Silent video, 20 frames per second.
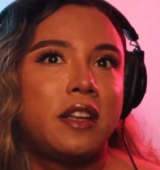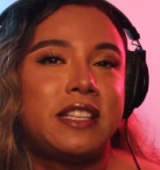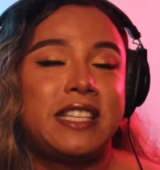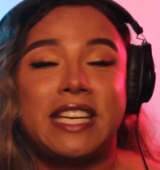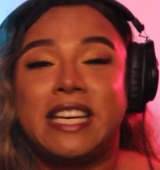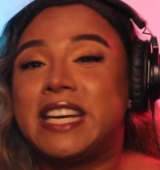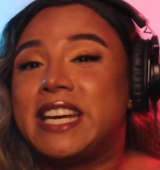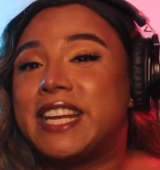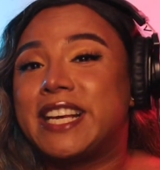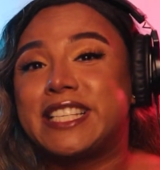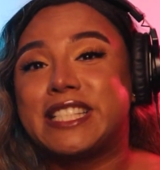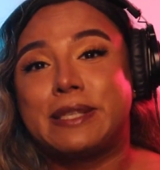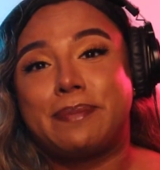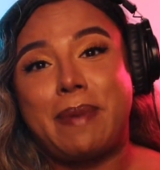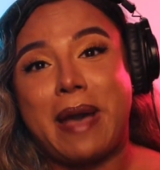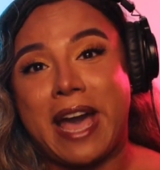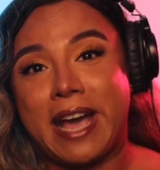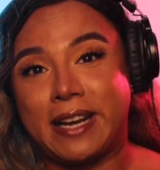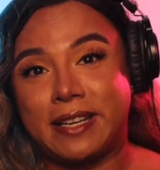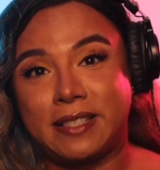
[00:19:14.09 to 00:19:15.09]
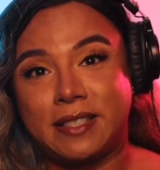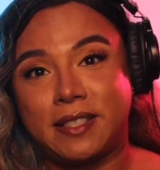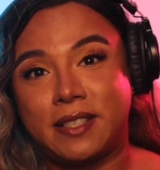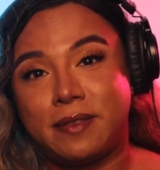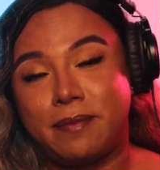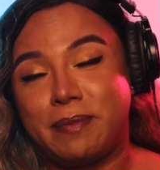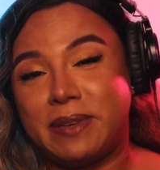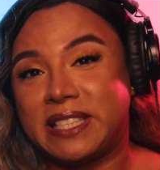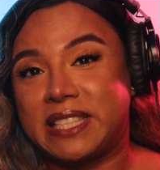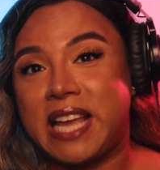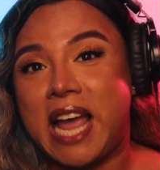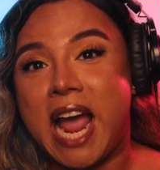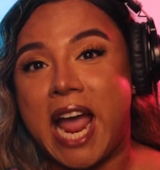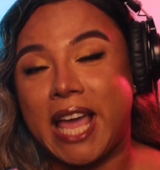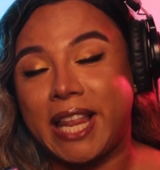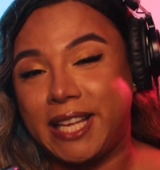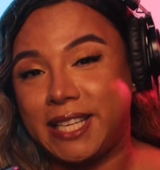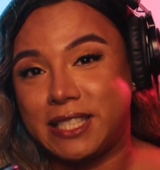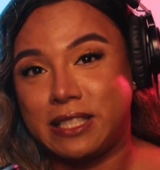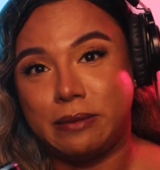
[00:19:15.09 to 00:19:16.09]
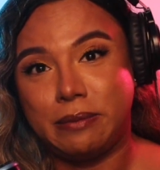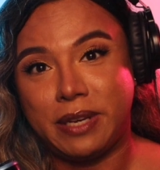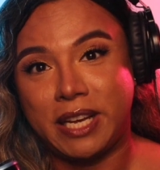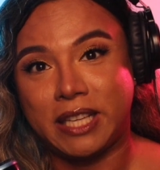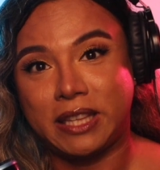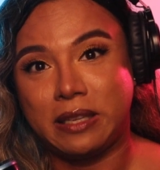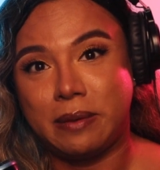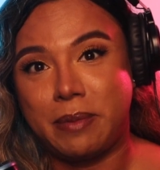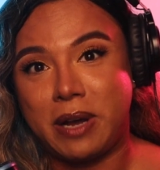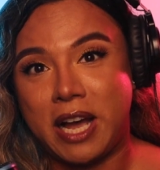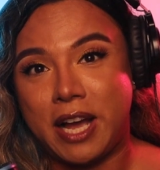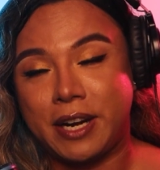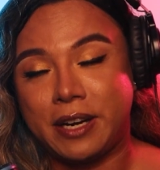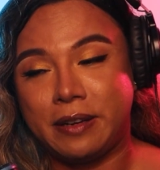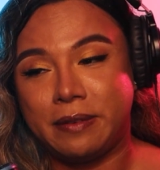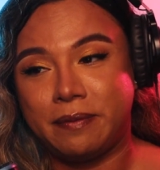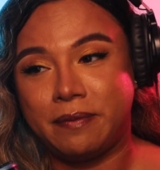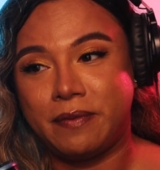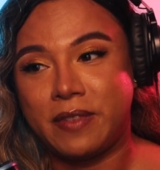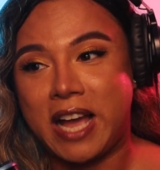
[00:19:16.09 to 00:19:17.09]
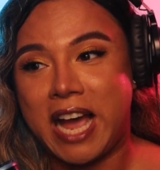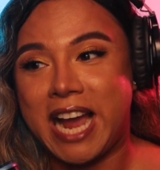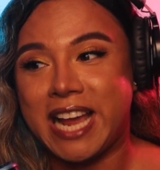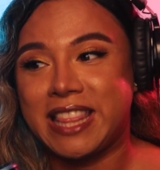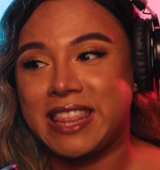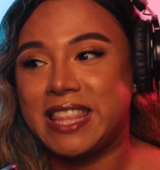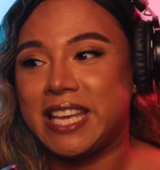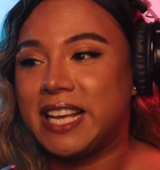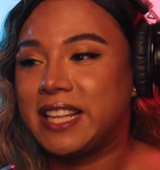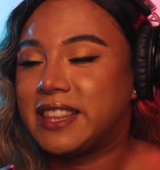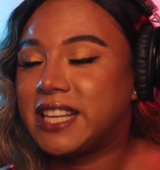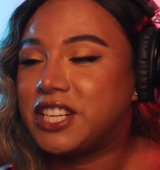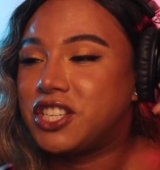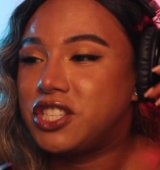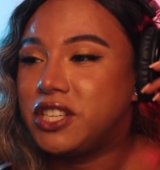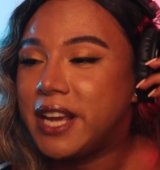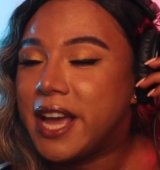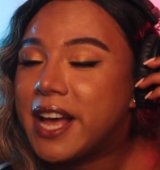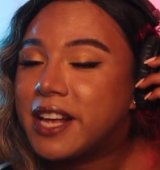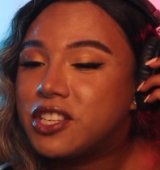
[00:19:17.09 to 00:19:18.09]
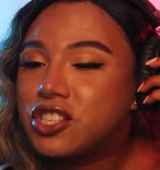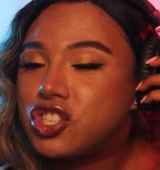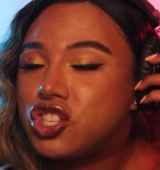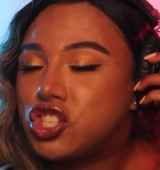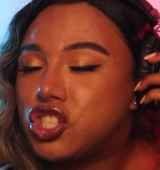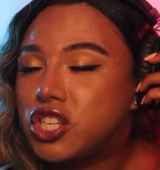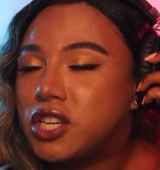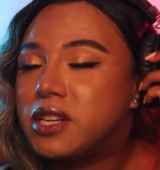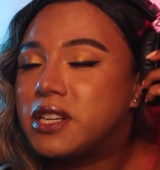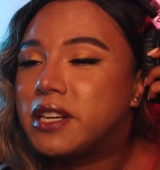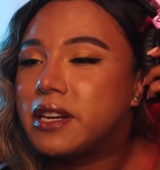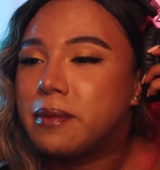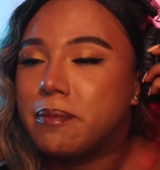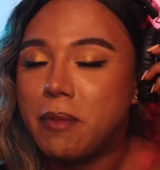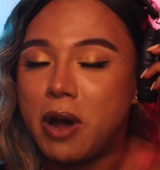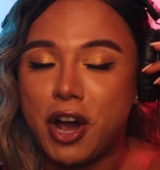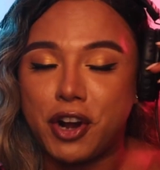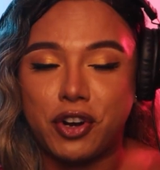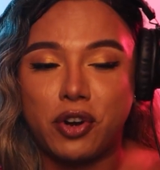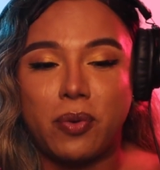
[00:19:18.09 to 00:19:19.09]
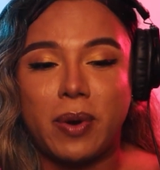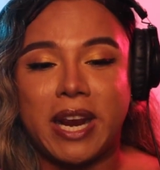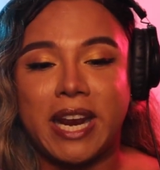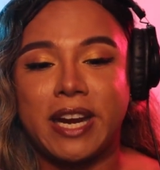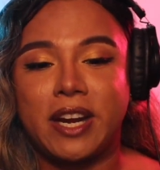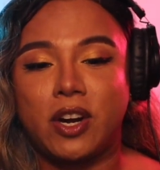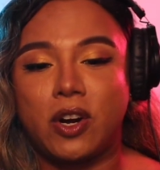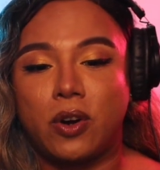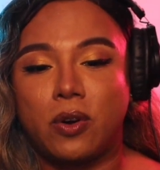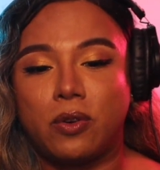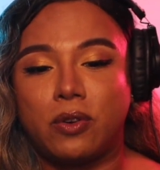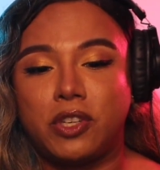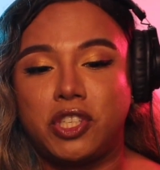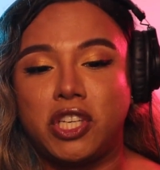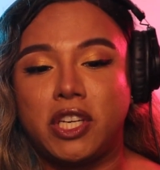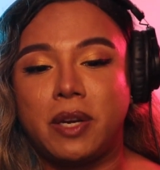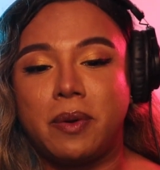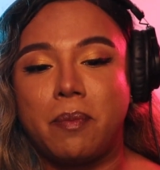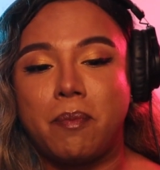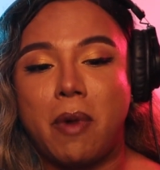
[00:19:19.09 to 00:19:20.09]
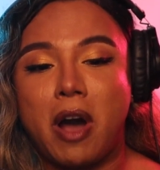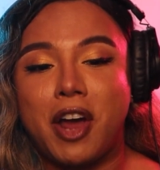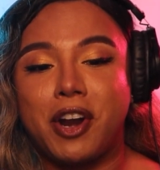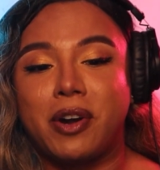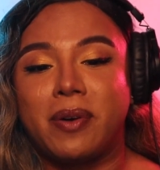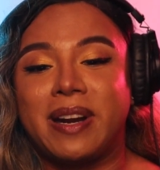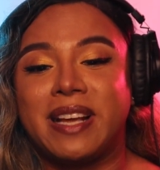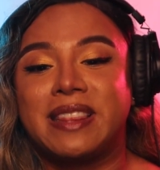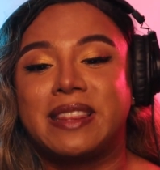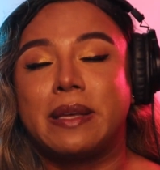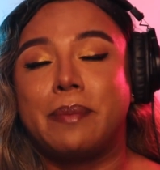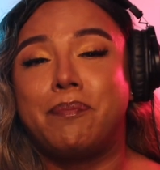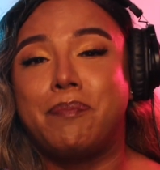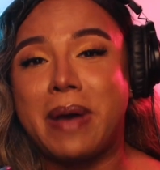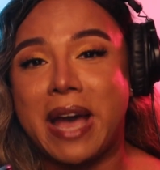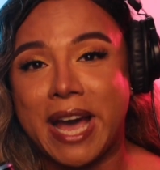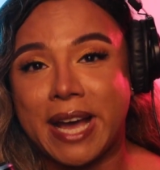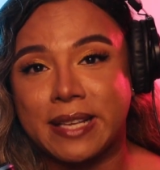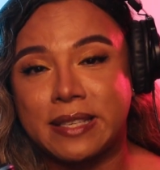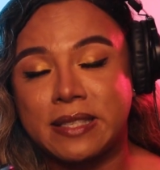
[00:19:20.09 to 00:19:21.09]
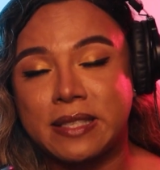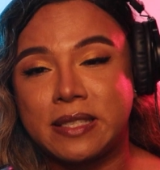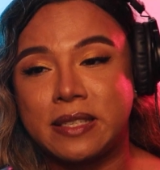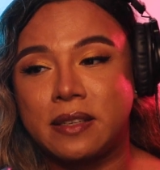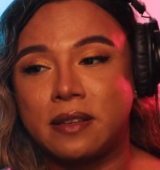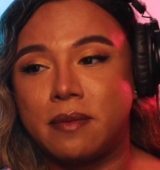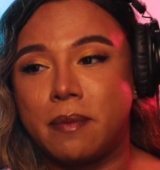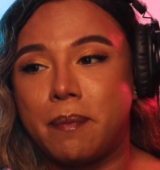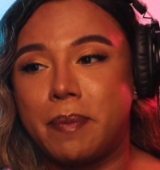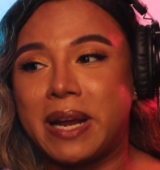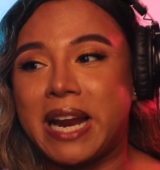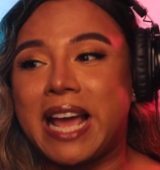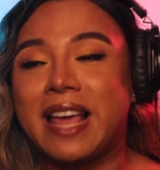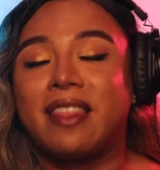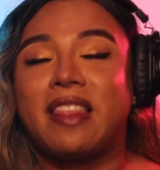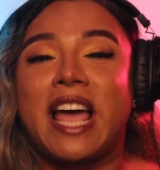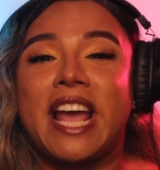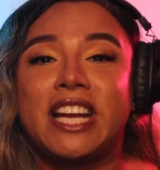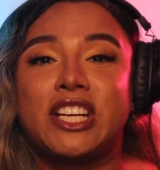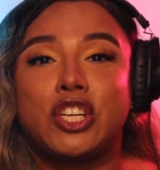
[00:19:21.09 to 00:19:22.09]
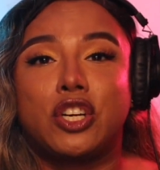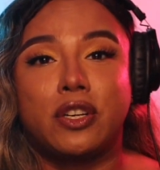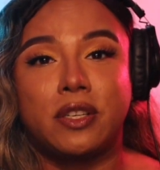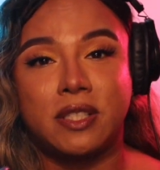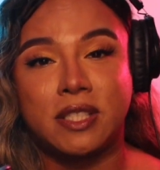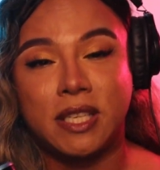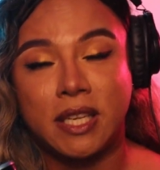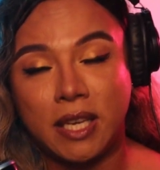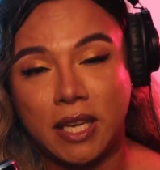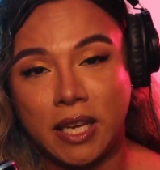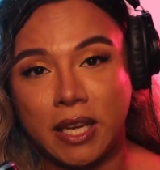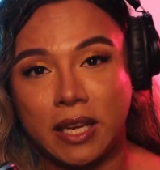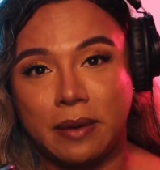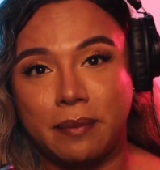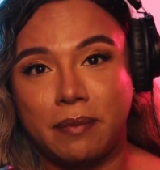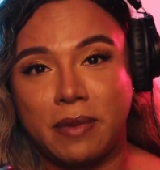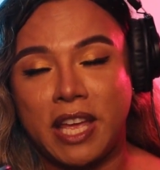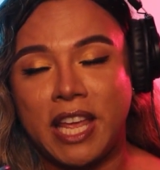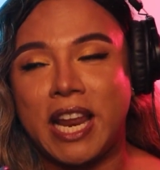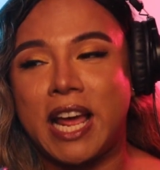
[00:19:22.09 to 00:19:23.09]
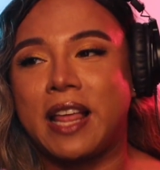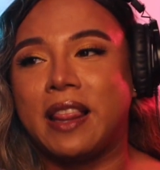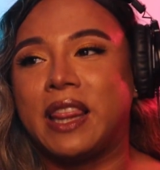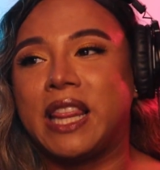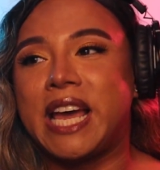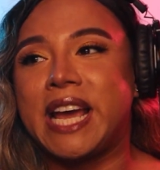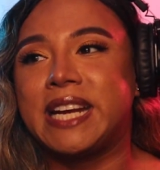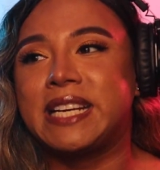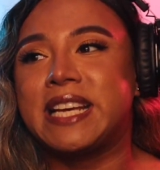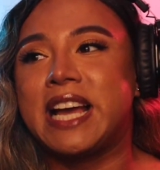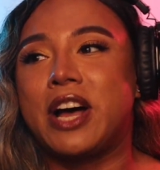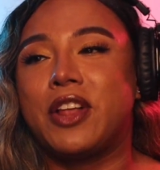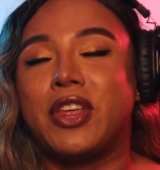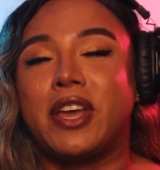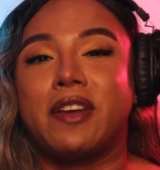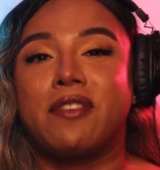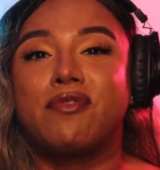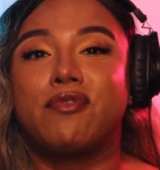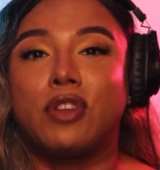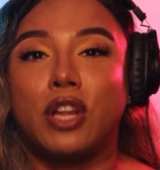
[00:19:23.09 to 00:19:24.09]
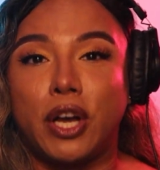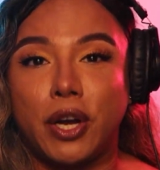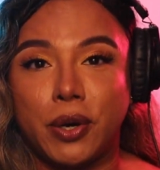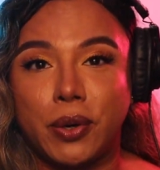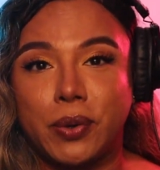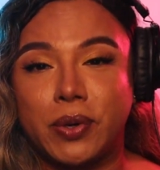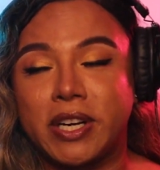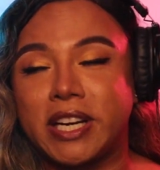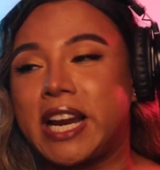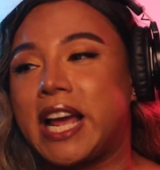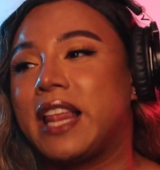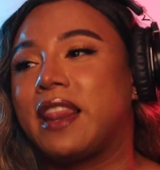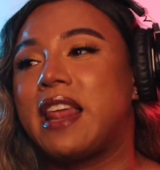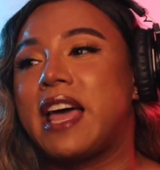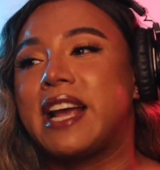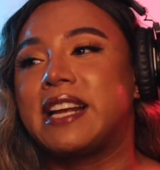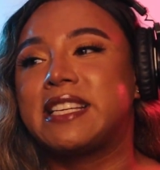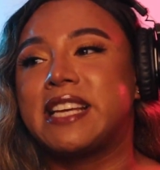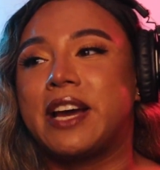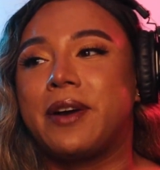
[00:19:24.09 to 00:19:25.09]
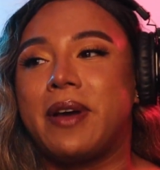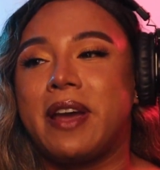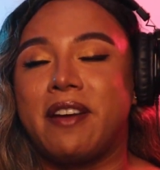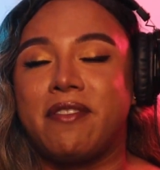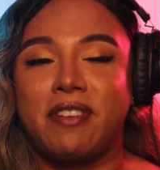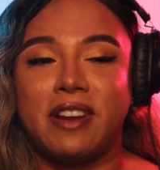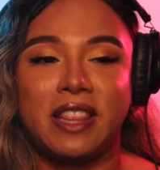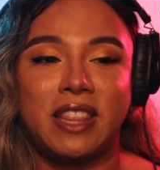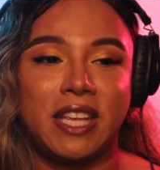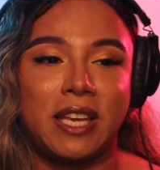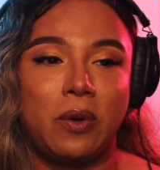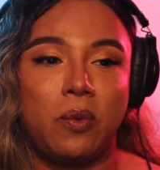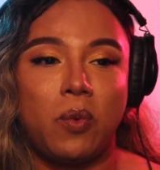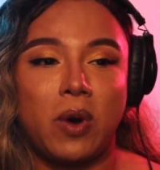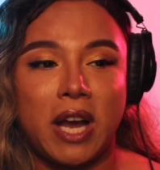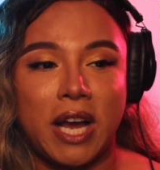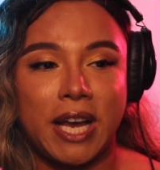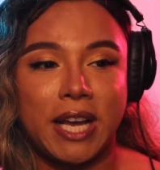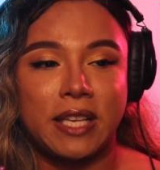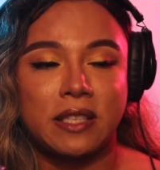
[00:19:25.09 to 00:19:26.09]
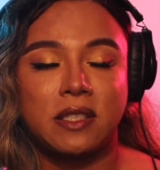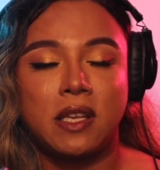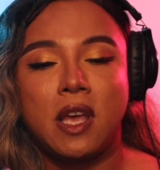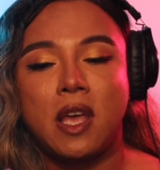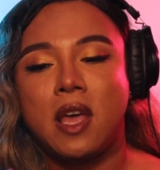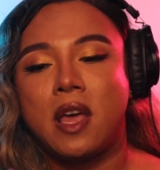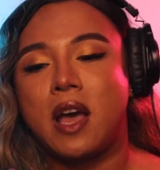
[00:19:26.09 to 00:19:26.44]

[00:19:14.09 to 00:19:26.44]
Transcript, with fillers: Didn't expect Miss Kylie to be at the bottom. I think that yes, she didn't moderate. Her, she didn't moderate the best, but I liked her team and I liked how they flowed and I liked how everything was.